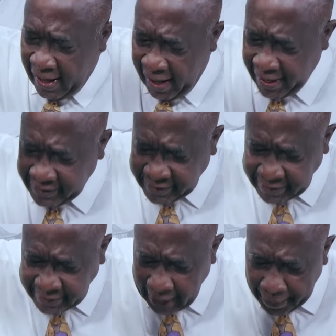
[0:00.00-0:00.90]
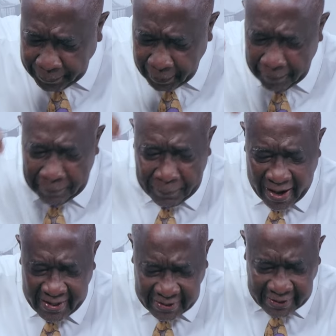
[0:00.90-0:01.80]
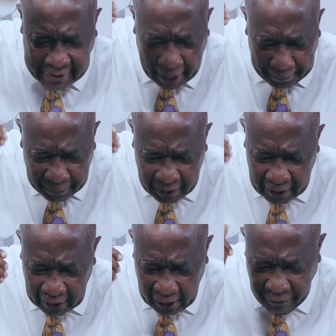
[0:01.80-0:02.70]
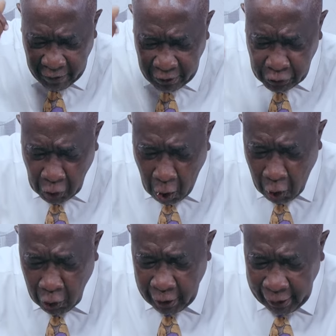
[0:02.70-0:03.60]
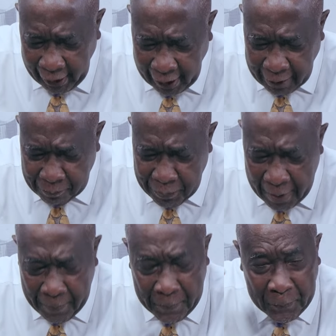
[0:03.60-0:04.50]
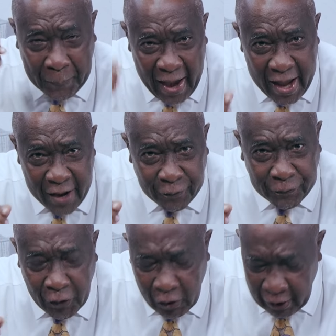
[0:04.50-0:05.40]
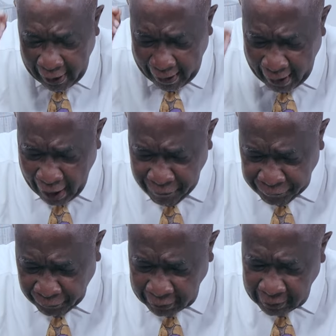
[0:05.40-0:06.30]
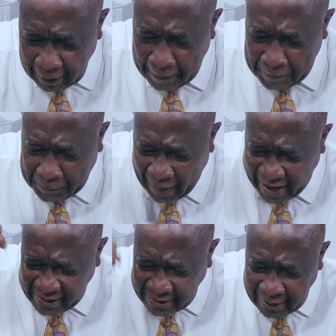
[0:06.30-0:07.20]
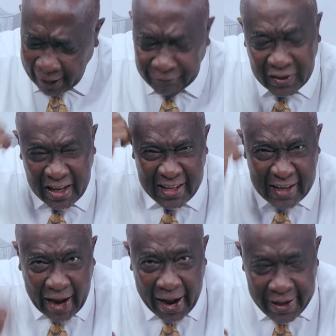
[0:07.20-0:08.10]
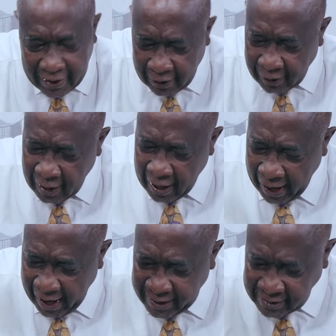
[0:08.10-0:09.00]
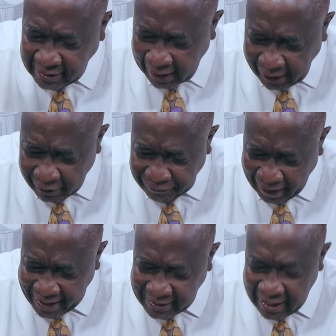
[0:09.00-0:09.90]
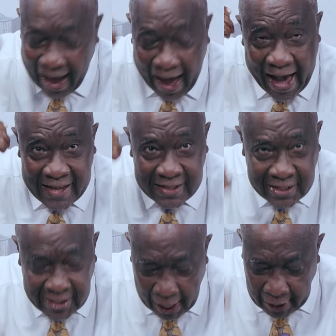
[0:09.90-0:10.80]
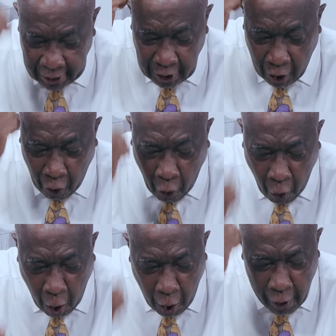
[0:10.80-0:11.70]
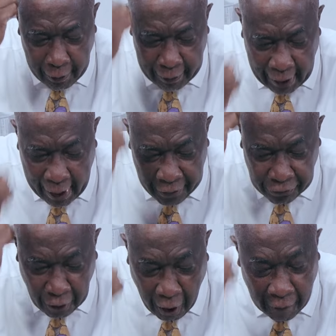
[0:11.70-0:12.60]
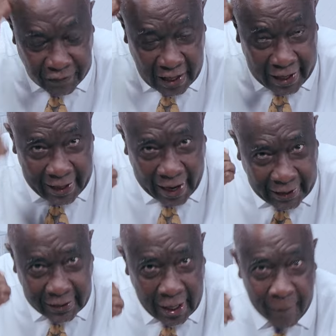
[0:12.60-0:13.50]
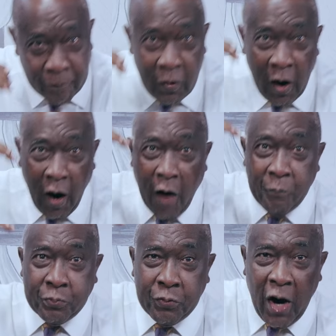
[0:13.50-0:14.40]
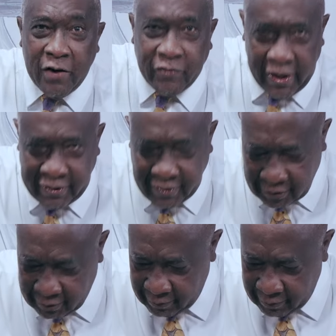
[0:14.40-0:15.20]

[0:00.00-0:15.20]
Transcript: and step by step, even though it be painful effort, by self denial and sacrifice, ascend the whole length of the ladder of progress.